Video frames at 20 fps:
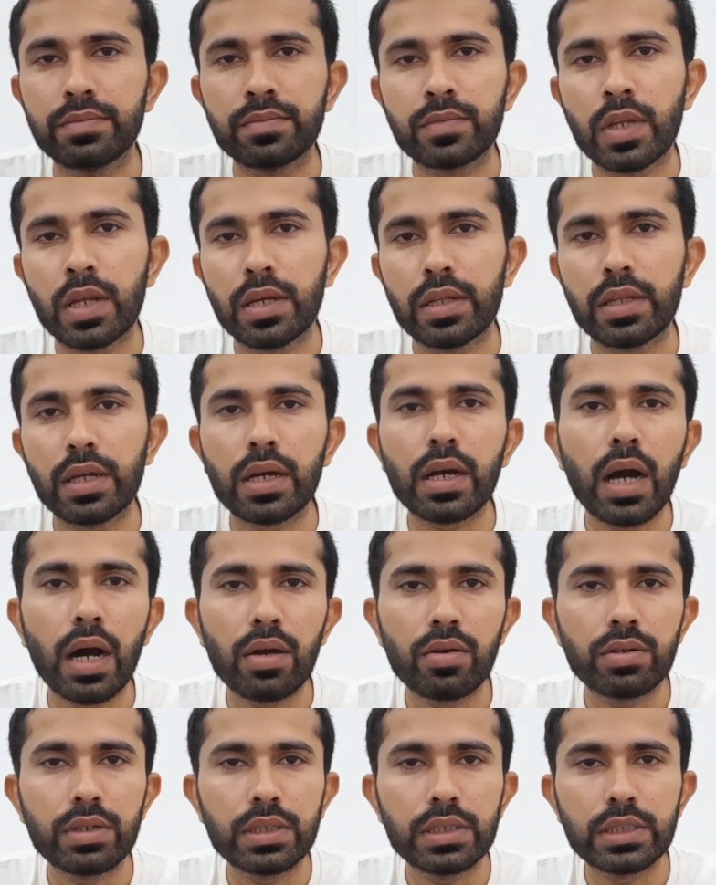The
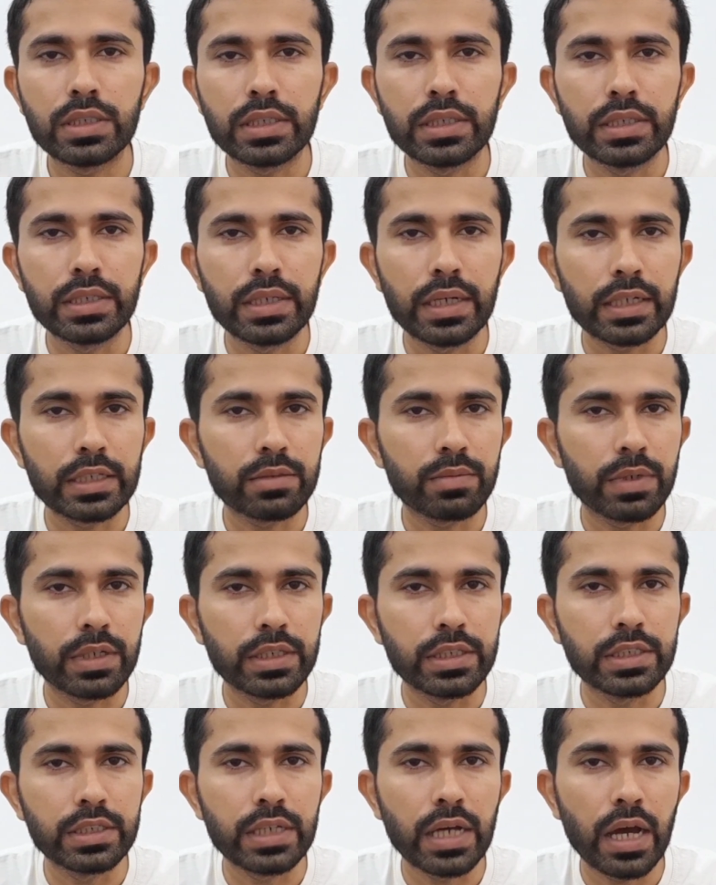colonies didn't express a
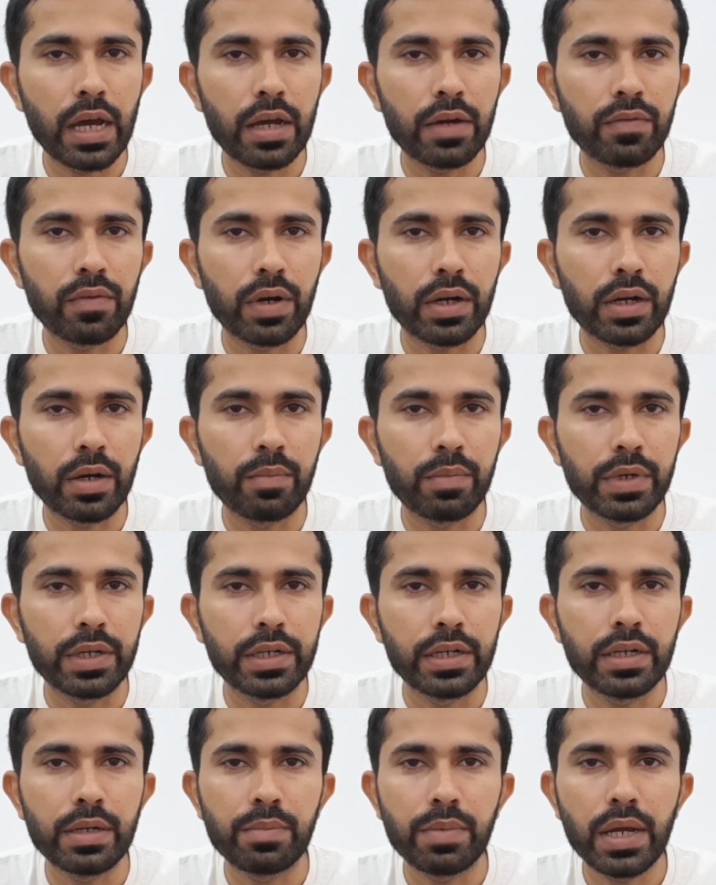desire for complete
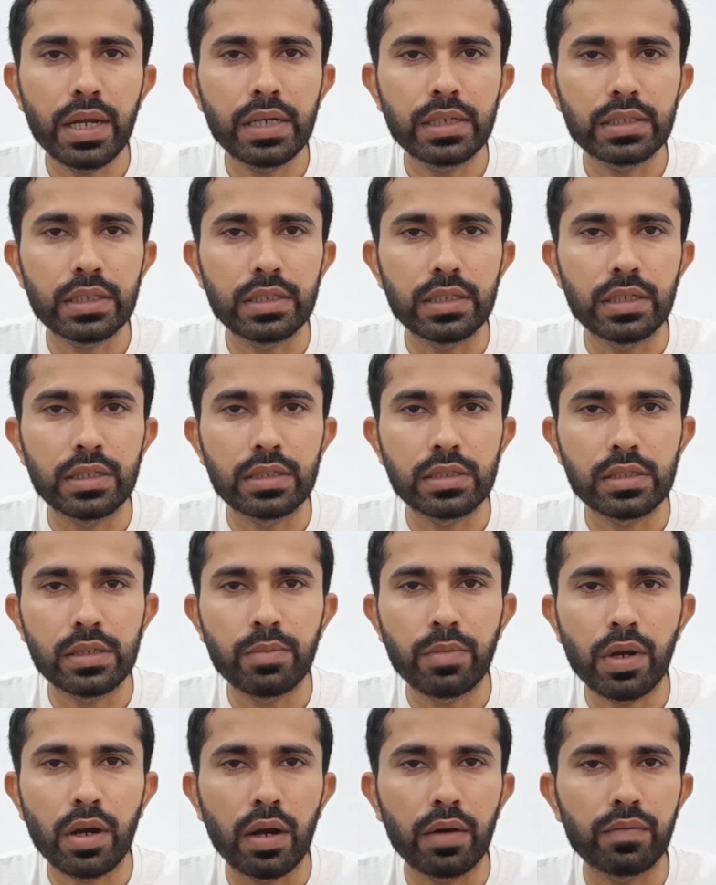independence until the
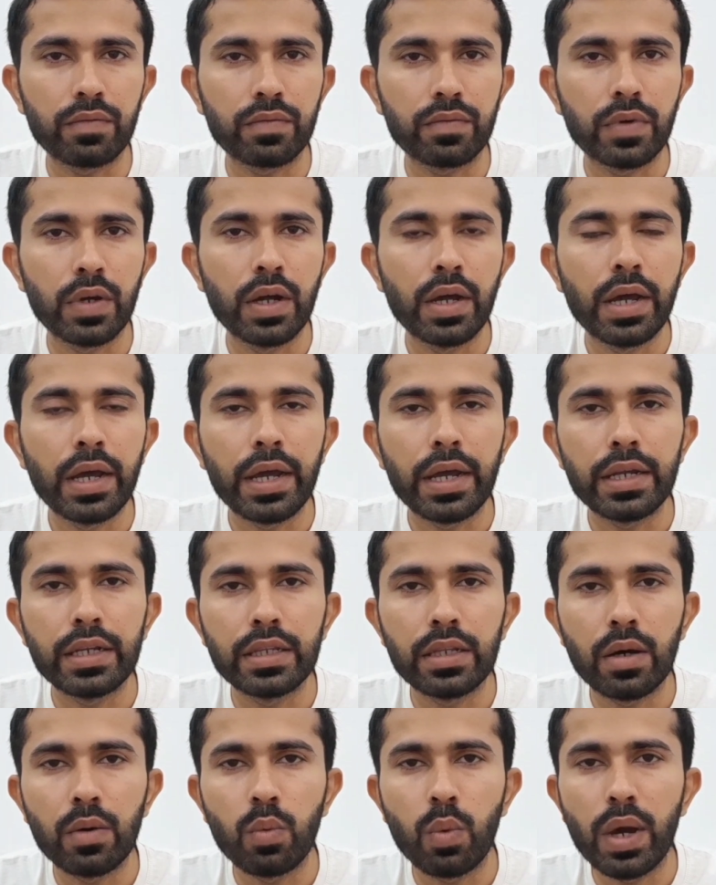summer of, in the
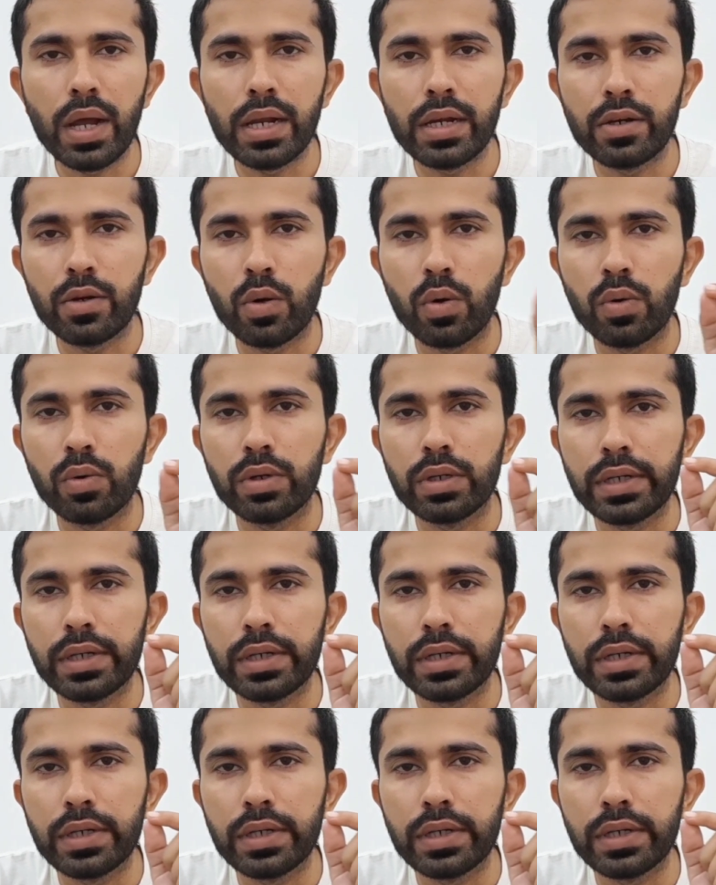well-known